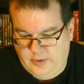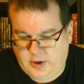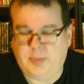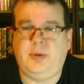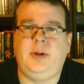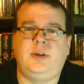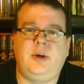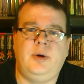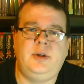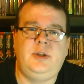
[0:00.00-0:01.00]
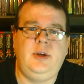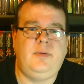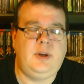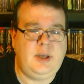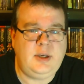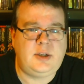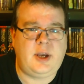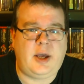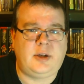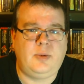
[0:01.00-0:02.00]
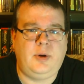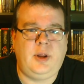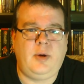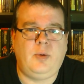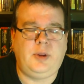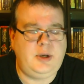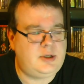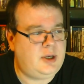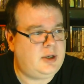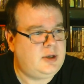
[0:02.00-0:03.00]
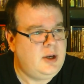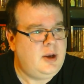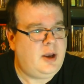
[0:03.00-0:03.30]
the complete series DVD set when they released it,